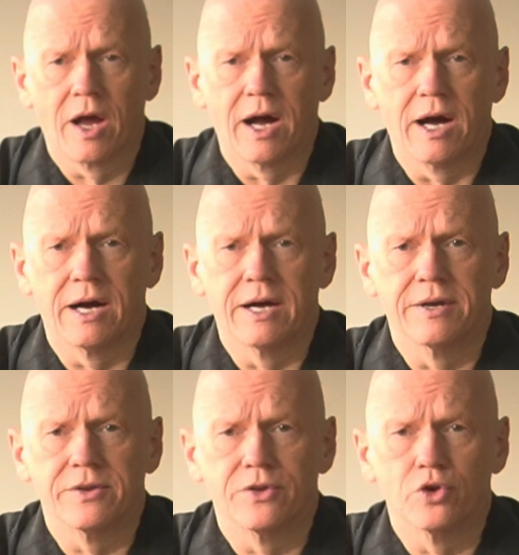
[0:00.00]

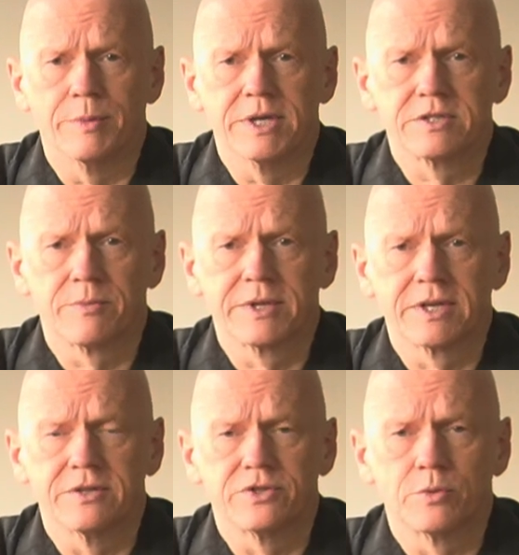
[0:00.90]
and there'll be something
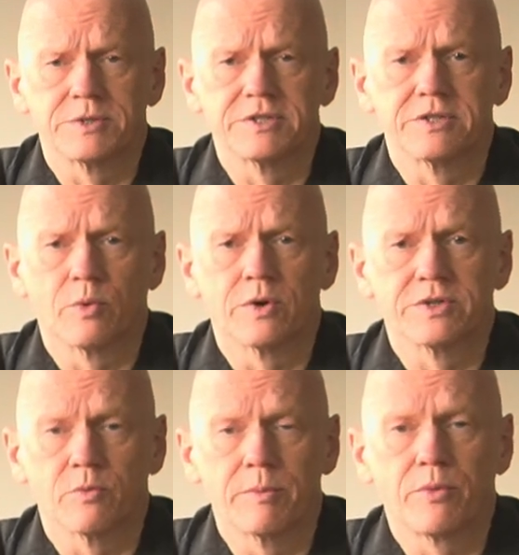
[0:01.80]
getting dropped into the
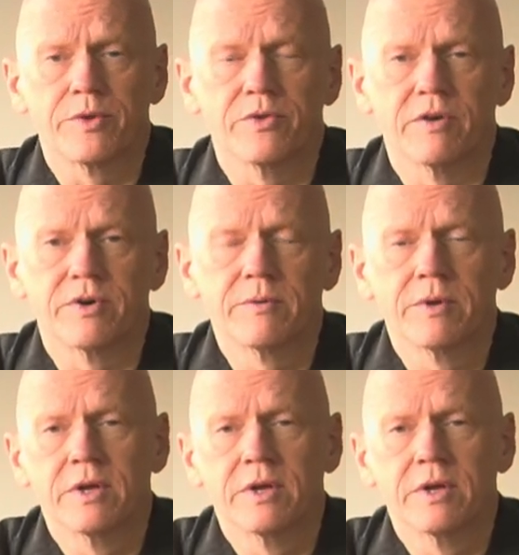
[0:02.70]
water at one point in the river.